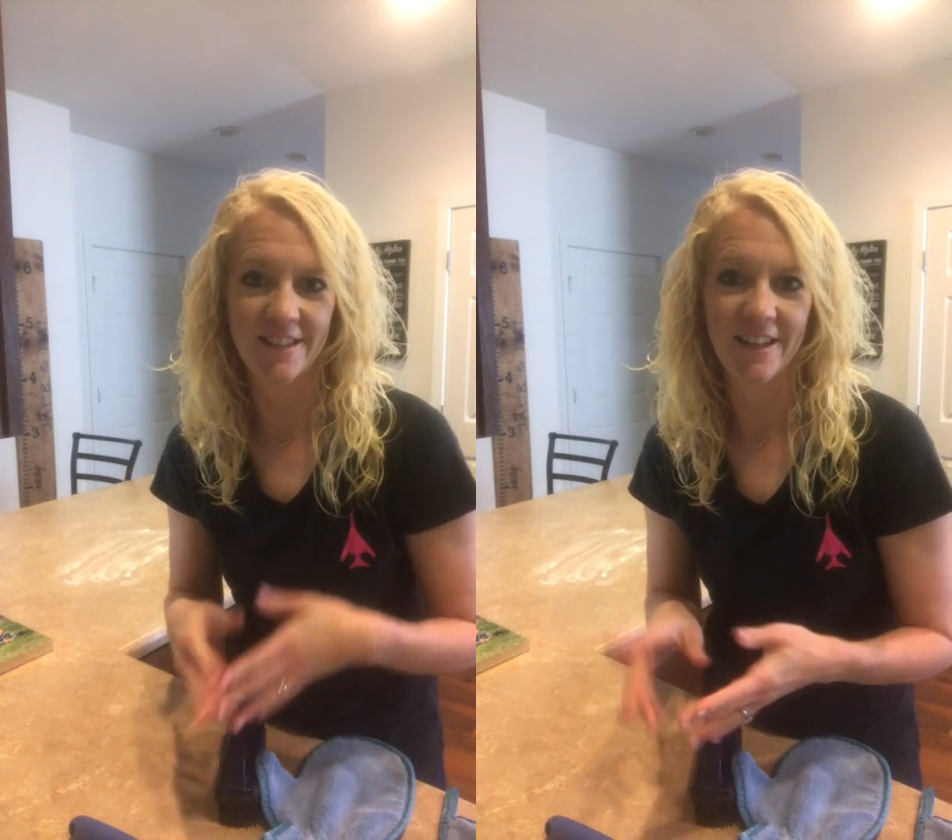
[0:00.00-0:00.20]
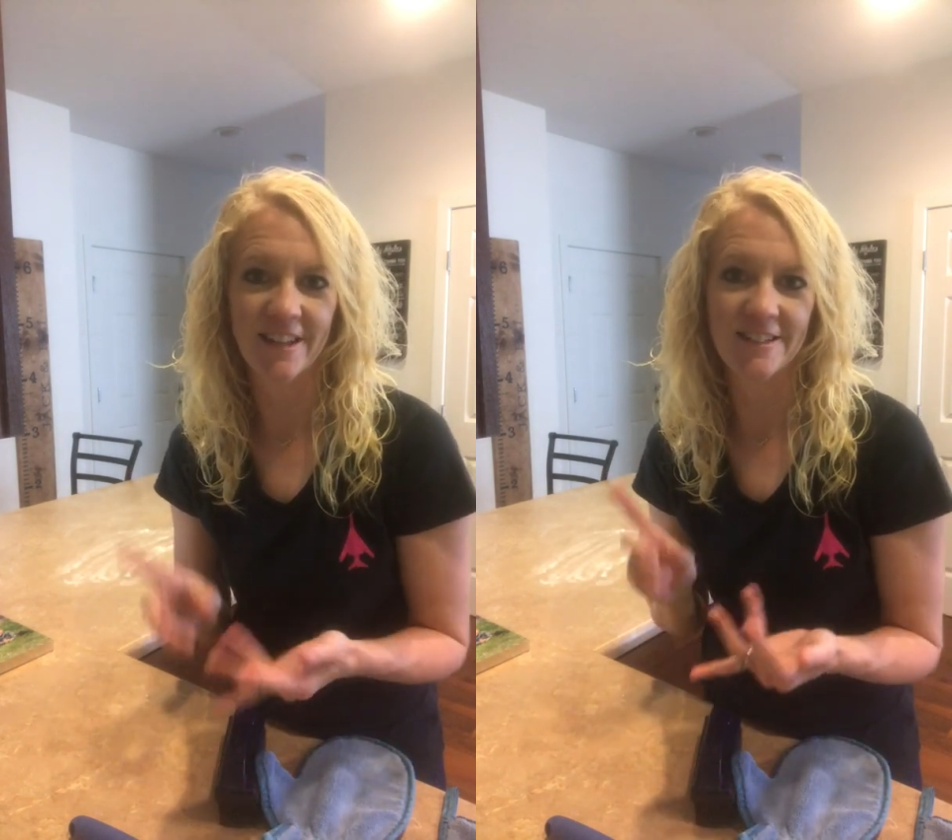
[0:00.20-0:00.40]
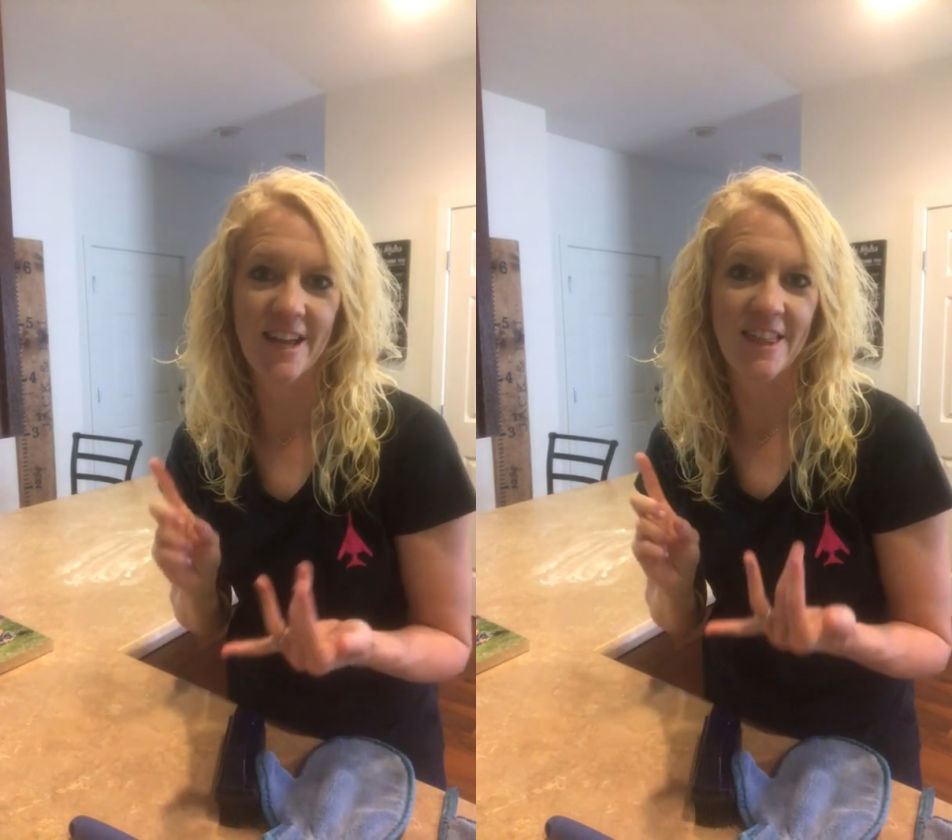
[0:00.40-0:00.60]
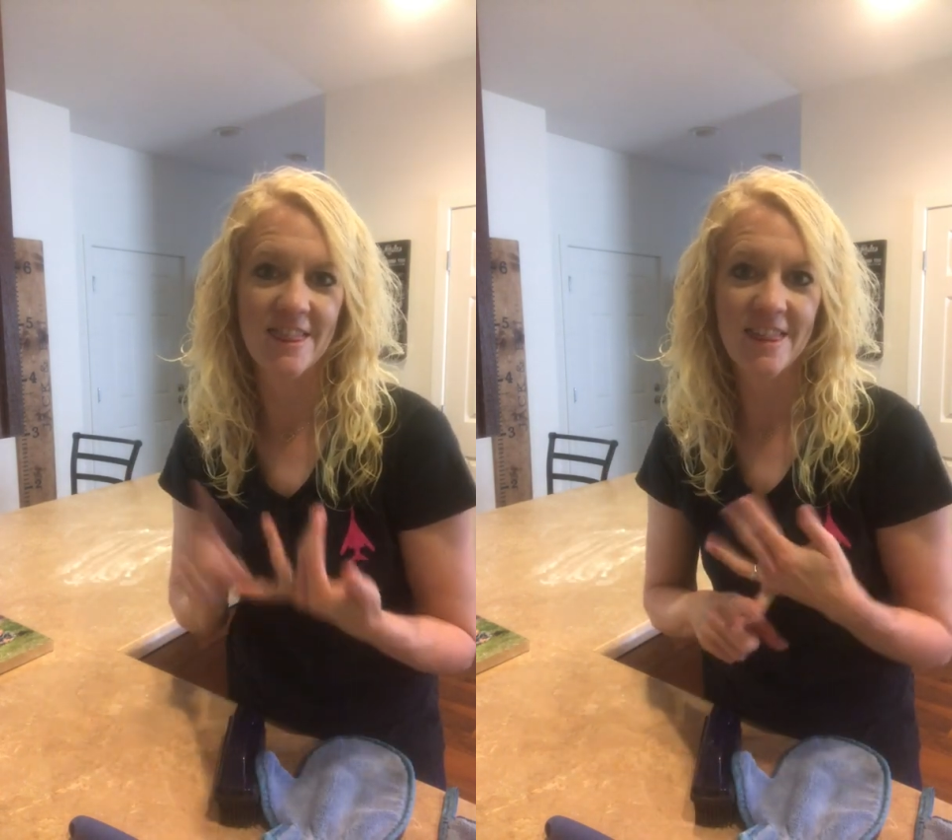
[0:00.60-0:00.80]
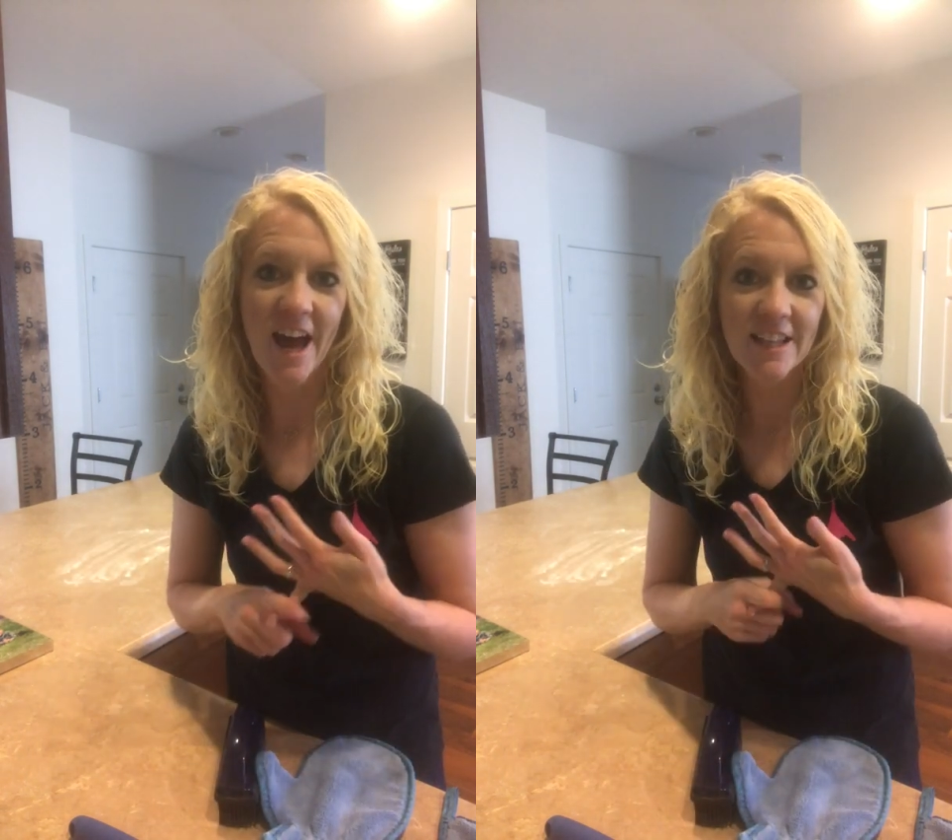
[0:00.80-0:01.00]
It can
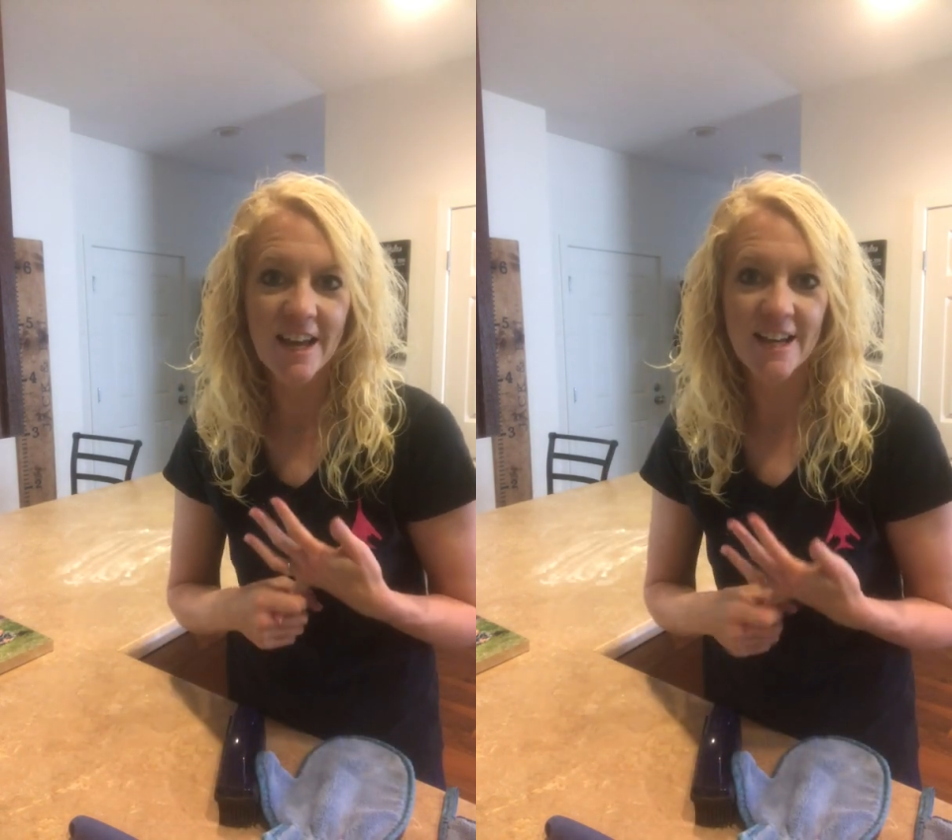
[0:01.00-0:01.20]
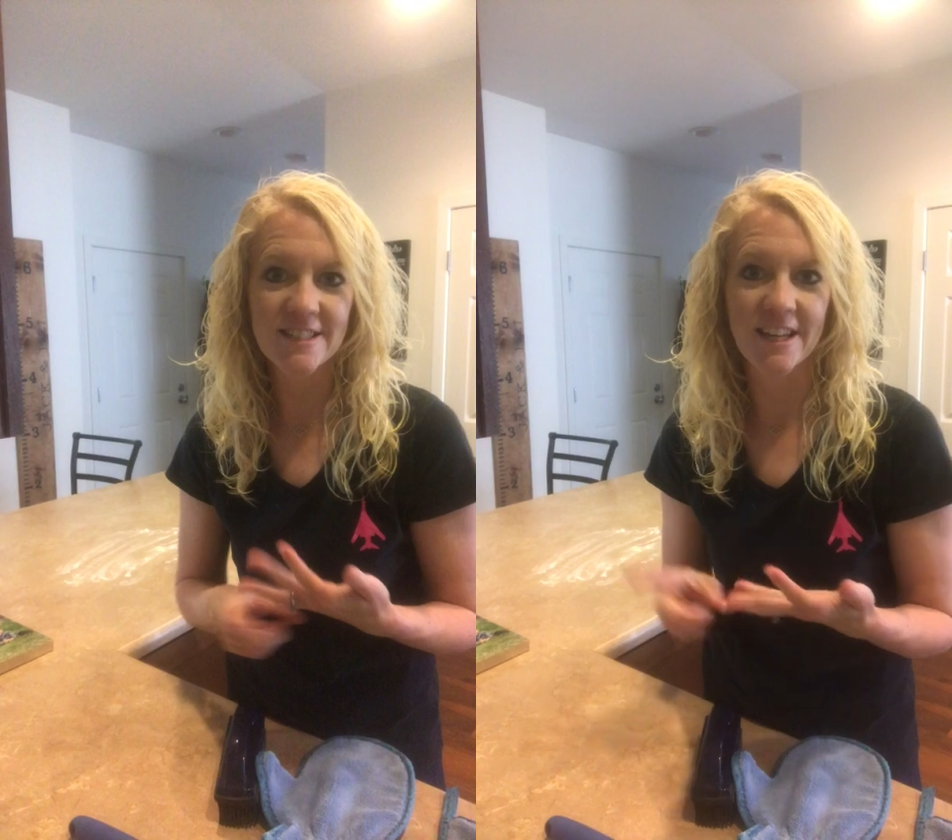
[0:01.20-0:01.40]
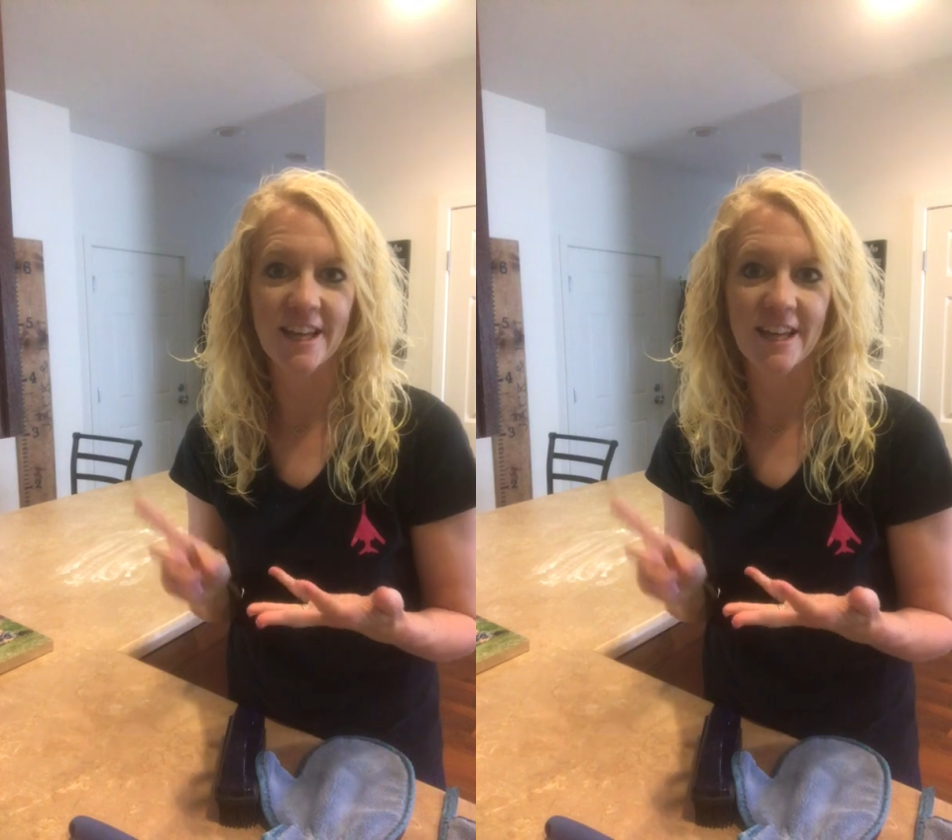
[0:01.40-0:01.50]
contain phthalates,